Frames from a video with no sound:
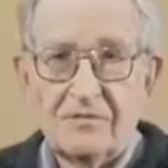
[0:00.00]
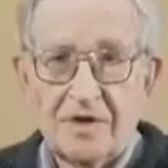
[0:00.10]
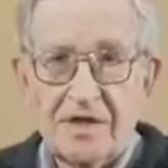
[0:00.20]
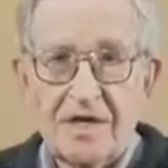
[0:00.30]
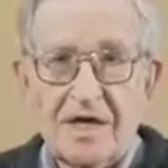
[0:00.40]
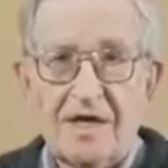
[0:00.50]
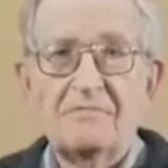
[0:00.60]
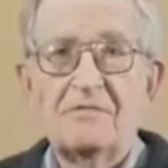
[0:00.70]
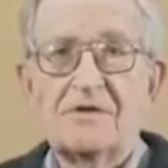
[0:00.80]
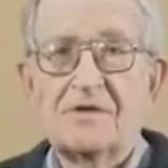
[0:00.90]
What he
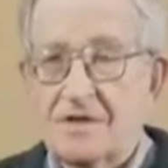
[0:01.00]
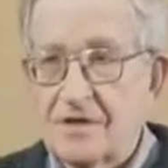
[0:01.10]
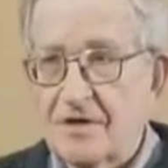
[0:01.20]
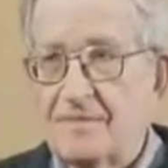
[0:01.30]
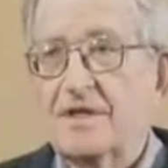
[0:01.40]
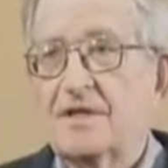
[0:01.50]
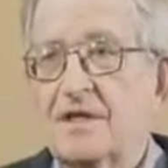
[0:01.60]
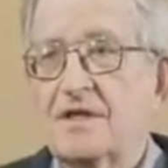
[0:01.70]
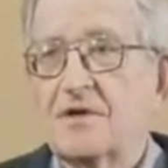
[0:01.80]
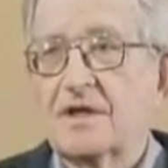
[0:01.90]
had was an army
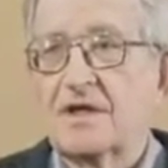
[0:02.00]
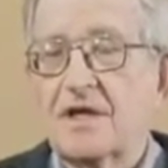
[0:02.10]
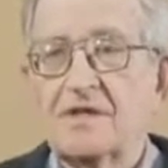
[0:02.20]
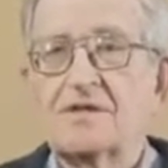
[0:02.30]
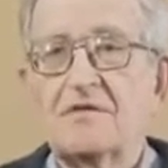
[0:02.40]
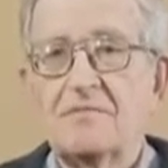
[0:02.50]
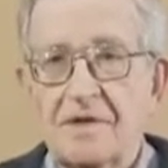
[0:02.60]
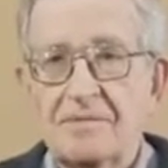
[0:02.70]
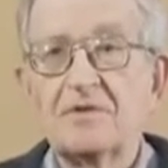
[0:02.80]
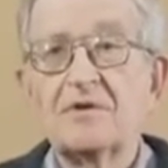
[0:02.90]
that he organized of
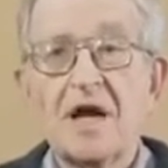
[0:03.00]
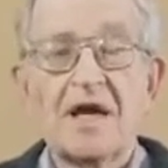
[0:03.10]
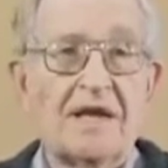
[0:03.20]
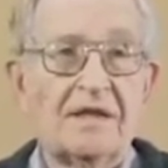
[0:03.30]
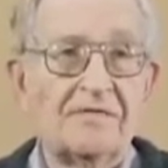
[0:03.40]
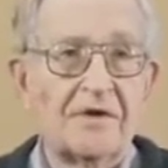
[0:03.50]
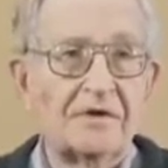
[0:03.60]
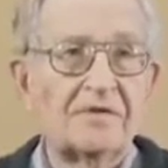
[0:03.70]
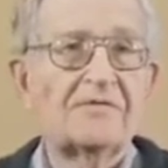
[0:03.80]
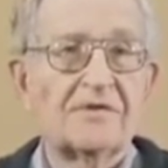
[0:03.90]
people who got out the
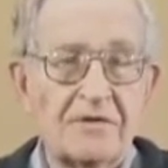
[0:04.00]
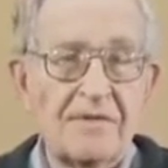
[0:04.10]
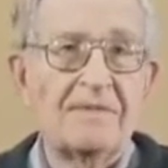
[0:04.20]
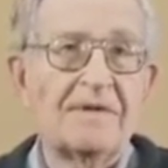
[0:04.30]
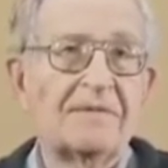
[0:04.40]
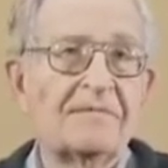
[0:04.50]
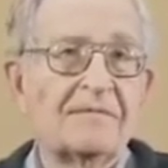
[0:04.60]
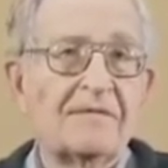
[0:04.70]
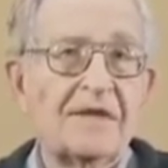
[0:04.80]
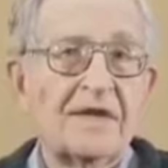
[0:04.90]
vote for Obama,
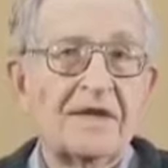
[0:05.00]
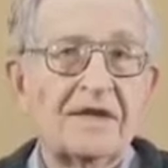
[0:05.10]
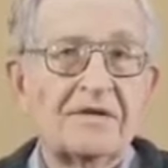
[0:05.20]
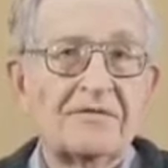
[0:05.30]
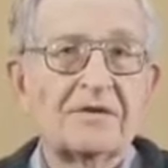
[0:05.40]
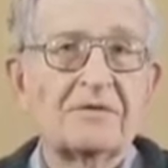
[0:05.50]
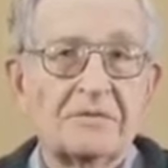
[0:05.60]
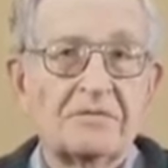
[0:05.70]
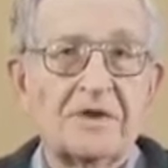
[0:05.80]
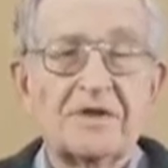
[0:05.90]

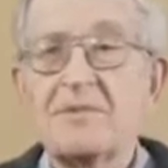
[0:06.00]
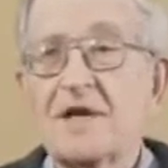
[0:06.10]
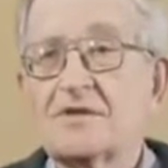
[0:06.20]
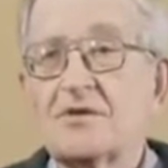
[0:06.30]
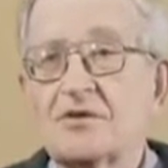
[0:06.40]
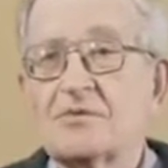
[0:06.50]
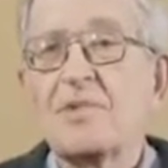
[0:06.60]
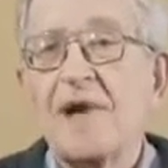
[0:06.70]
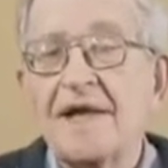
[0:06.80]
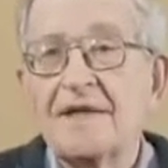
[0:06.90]
for what the press calls
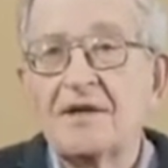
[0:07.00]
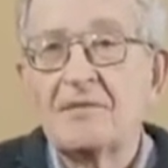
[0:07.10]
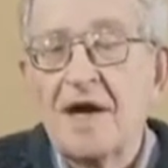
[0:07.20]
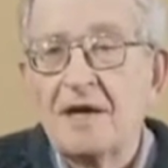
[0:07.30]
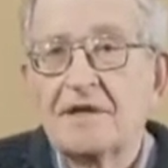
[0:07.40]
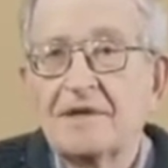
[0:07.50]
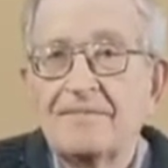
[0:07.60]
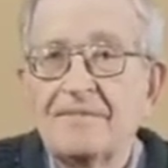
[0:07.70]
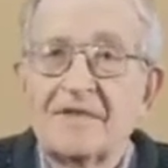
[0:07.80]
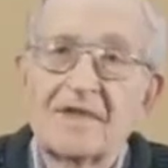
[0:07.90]
brand Obama.
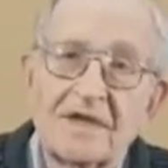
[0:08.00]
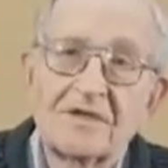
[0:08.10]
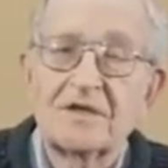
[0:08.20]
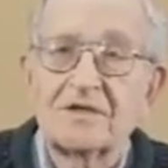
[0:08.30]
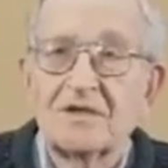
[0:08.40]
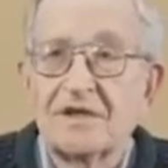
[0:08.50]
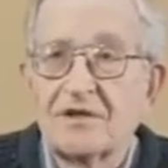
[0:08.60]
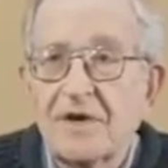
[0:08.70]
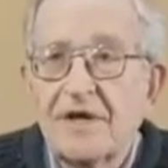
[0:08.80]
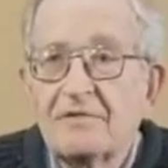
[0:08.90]
They essentially
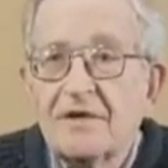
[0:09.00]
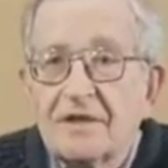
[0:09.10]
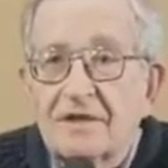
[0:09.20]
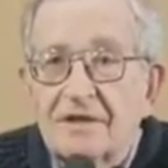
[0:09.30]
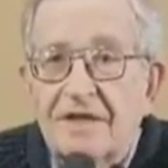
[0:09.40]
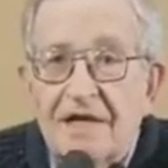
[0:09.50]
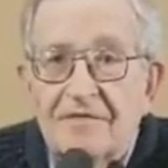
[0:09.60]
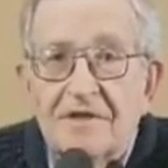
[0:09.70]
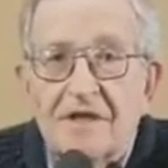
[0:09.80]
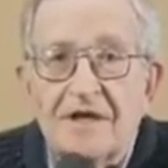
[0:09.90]
agree with the
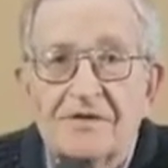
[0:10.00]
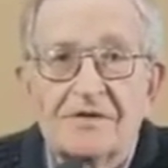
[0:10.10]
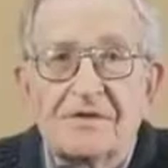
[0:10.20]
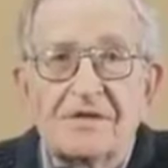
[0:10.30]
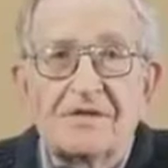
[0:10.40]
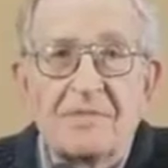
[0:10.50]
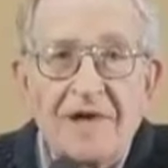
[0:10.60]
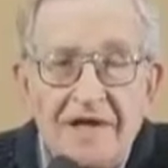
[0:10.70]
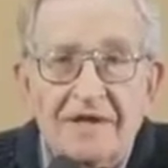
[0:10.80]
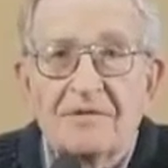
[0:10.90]
advertisers. It's
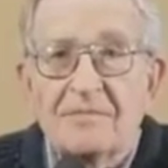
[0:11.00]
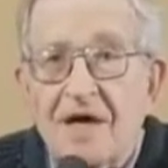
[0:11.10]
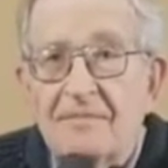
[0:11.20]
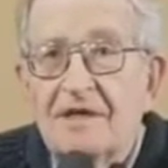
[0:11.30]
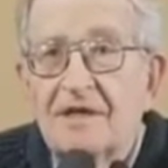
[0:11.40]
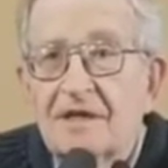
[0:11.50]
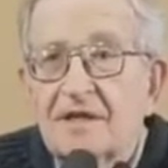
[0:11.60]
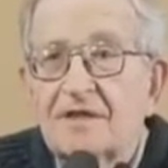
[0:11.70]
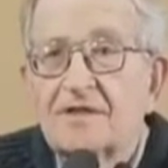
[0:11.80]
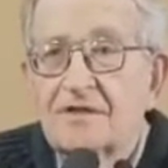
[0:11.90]
brand Obama
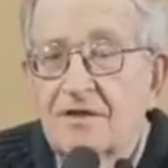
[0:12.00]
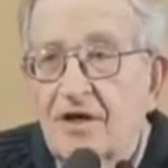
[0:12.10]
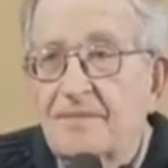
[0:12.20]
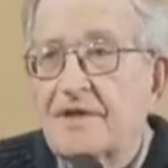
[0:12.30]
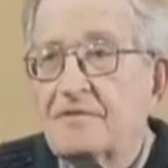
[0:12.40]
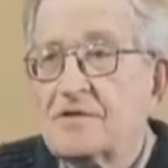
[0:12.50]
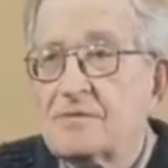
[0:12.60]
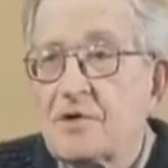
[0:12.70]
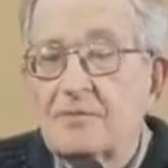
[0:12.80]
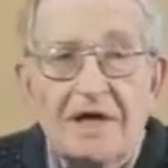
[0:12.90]
that his army was
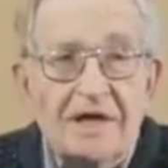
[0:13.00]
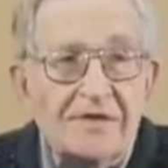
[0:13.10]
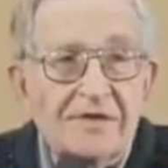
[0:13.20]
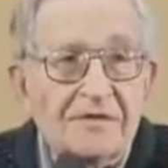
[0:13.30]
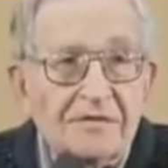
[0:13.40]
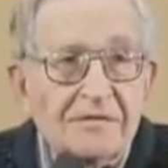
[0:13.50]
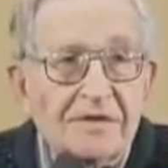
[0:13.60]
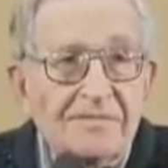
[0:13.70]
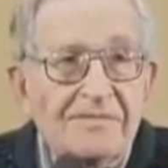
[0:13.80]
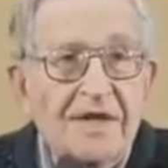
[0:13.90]
mobilized
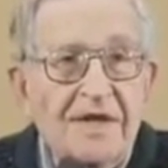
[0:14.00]
to